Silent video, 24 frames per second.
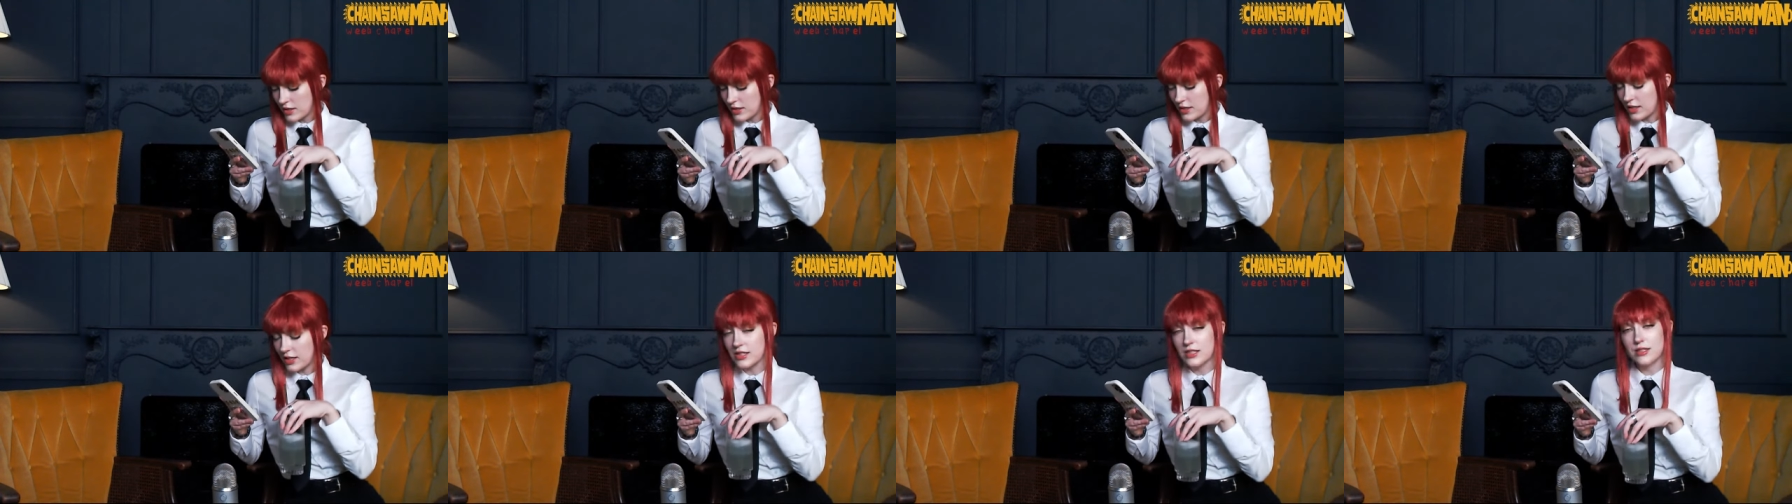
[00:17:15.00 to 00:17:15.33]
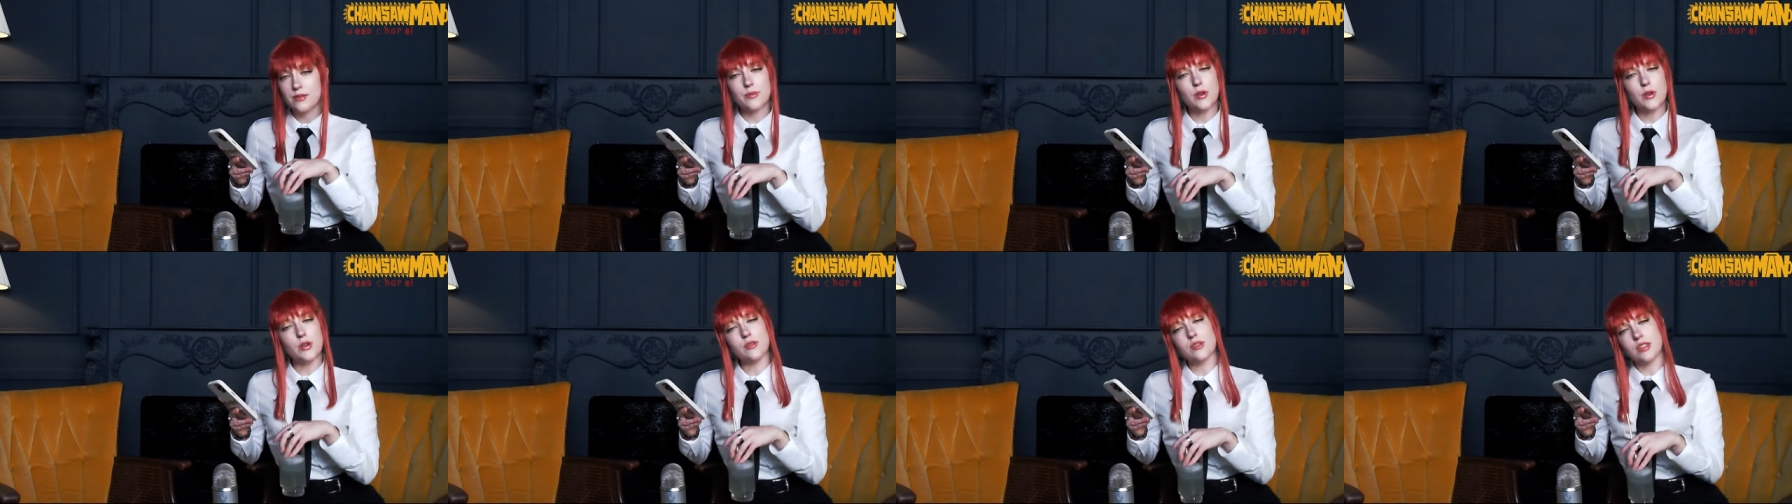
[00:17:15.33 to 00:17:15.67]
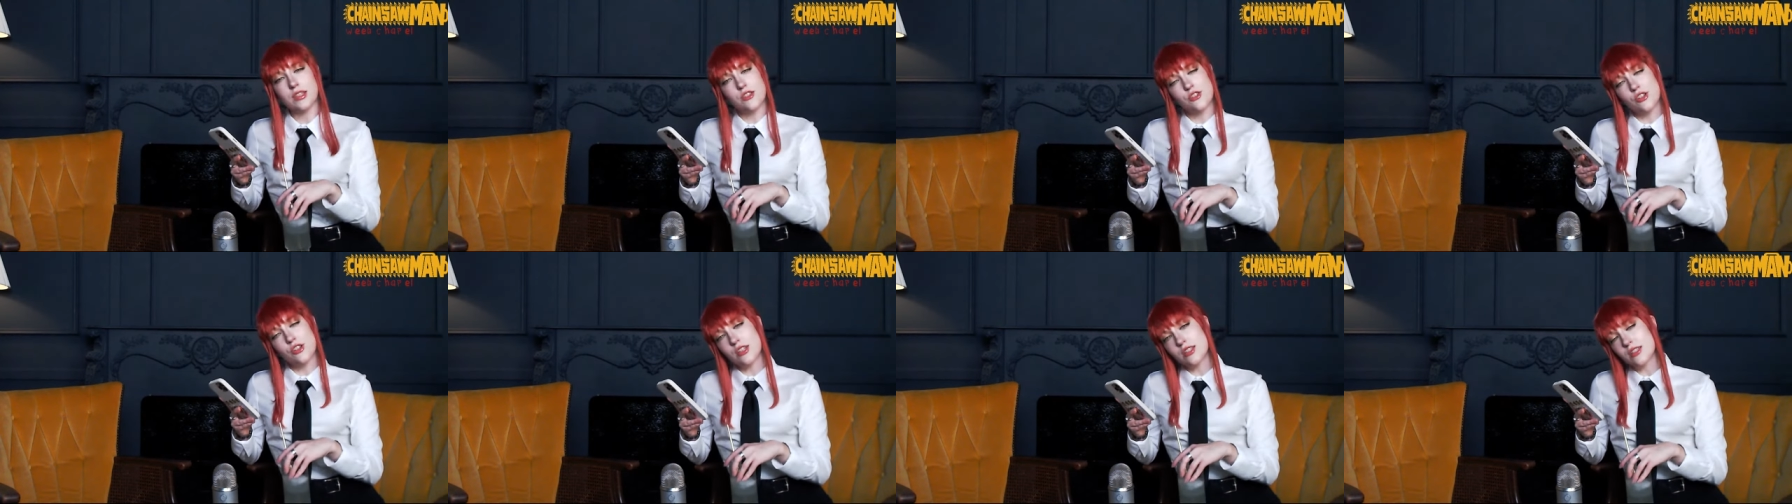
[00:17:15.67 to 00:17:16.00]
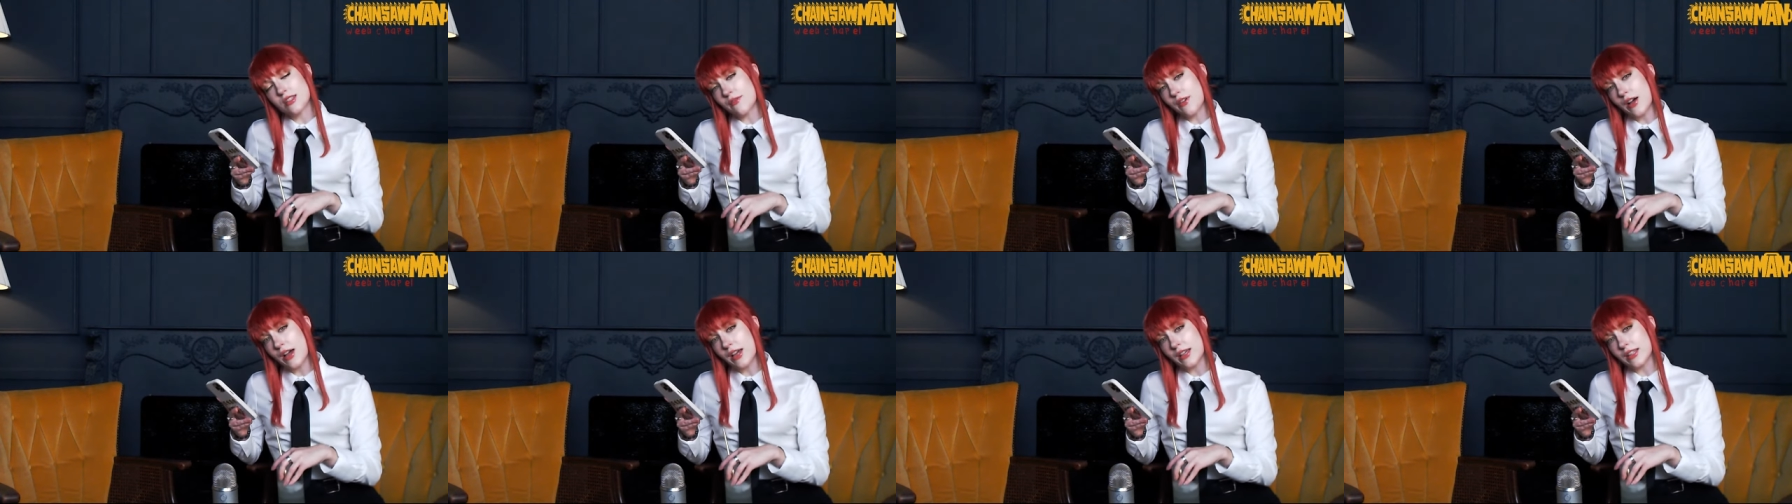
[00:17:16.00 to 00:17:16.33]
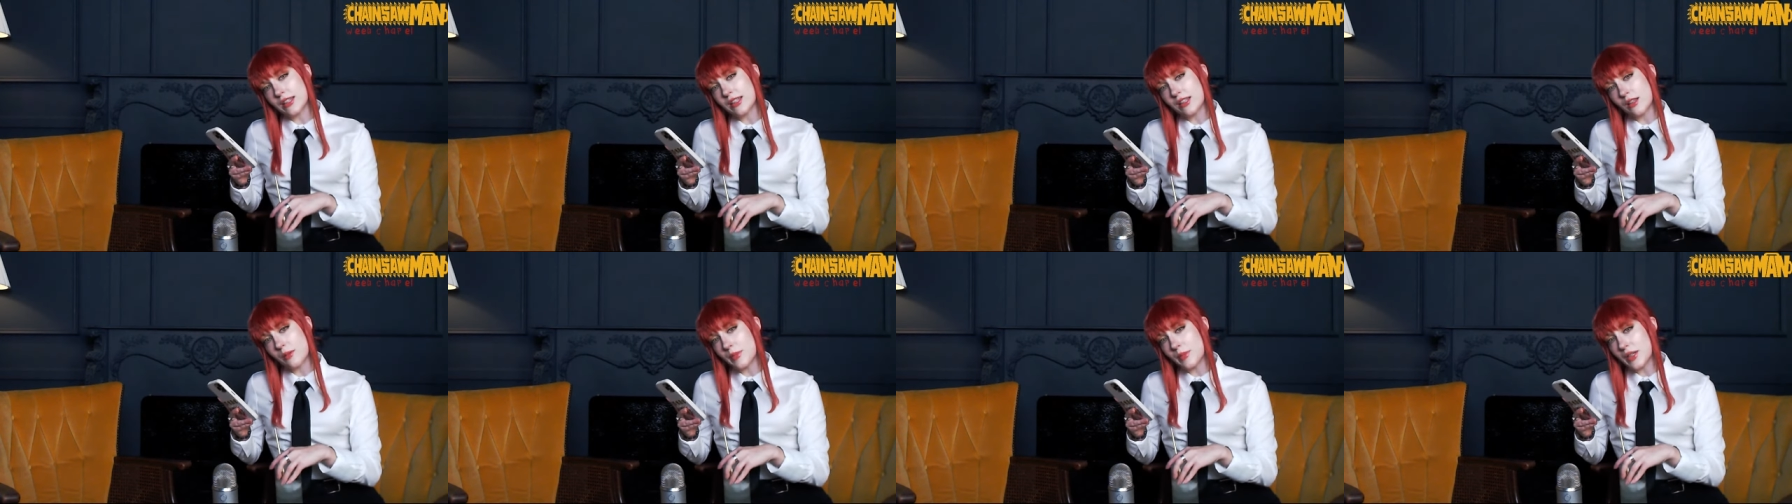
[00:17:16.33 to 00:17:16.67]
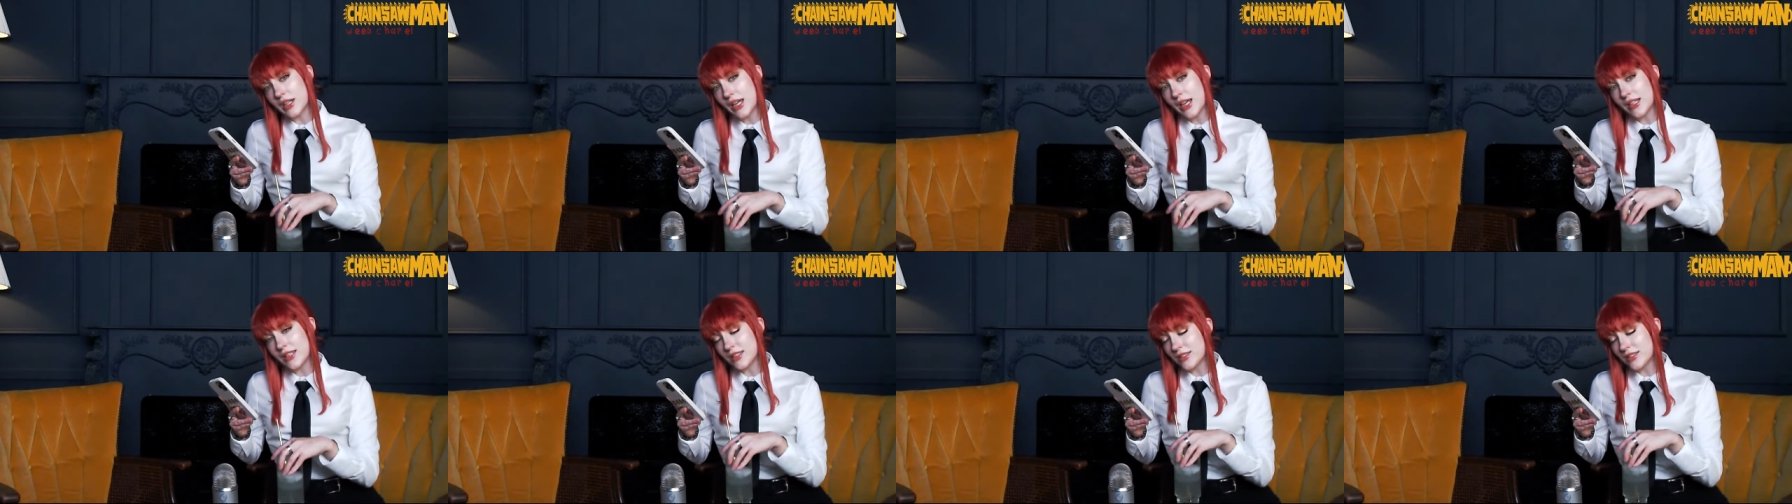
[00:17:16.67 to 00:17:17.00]
It's mostly just a violet
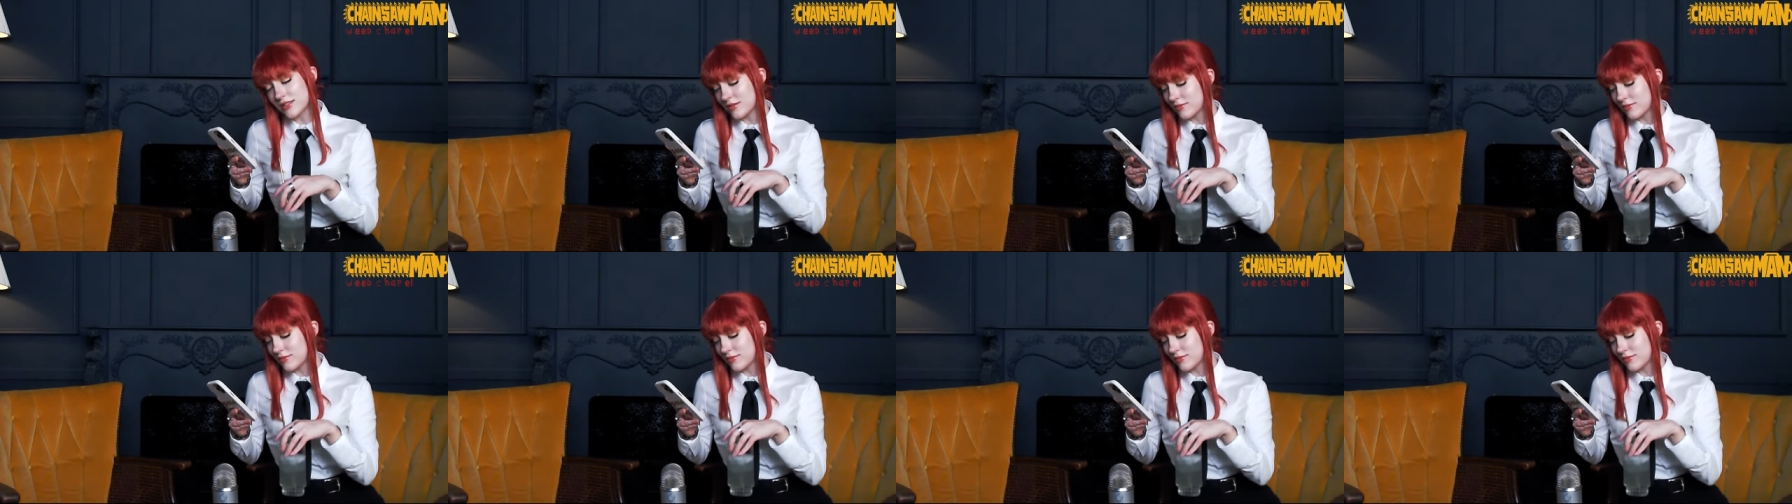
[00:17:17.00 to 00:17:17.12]
lemonade.